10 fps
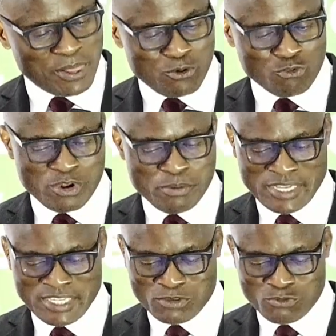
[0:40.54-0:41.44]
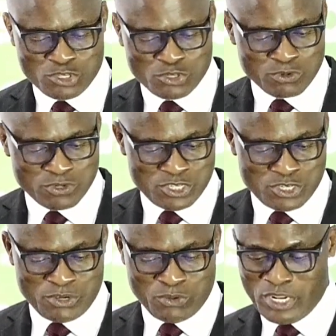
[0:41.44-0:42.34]
goodwill message which she
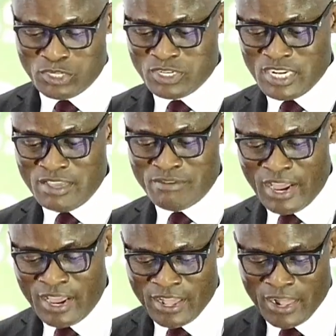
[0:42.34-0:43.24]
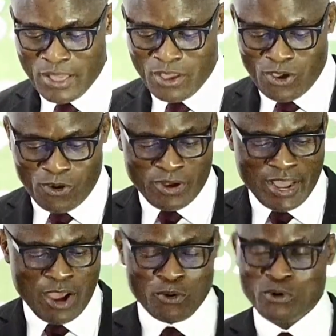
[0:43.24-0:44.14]
wanted to deliver on
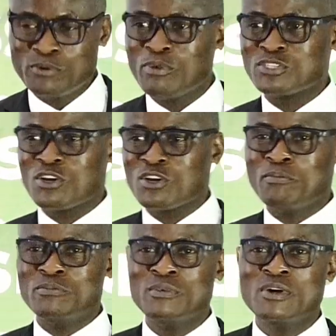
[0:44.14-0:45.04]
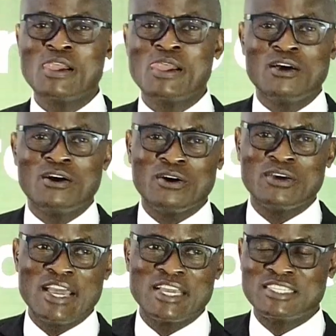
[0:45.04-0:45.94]
her own, but some
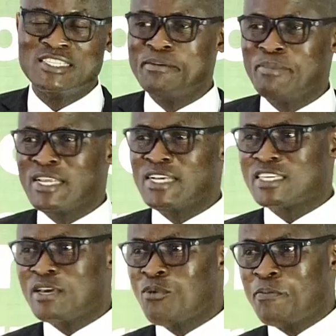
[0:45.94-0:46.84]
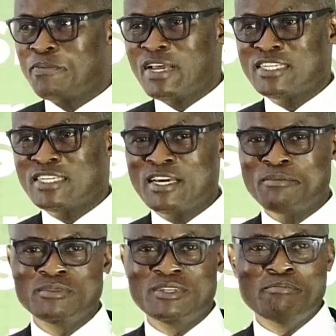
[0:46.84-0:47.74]
other exigent matters came up that
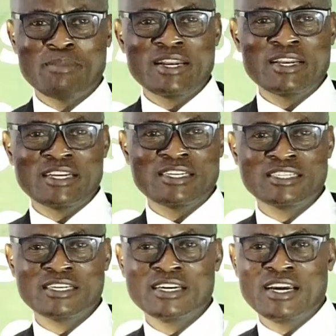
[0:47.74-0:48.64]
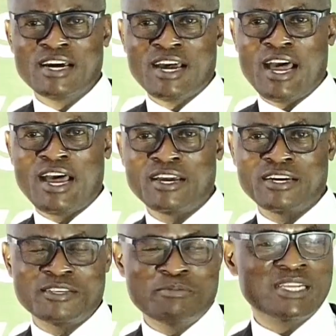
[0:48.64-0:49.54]
demanded her
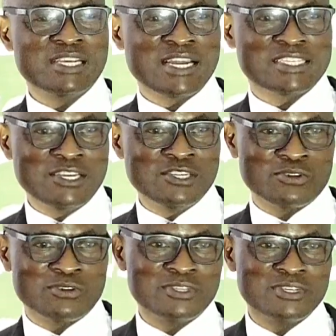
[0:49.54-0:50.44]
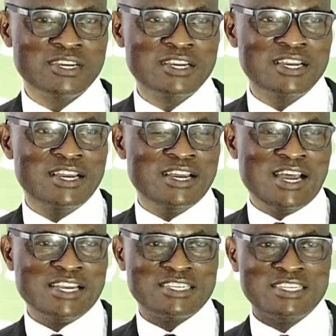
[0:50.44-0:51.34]
immediate attention.
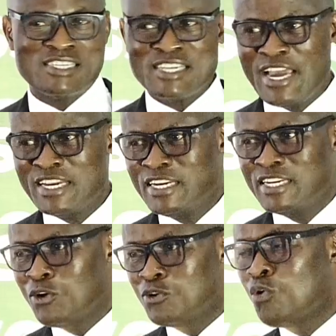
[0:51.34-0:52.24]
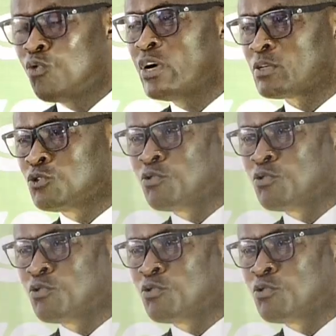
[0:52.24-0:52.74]
And she decided, although we were supposed to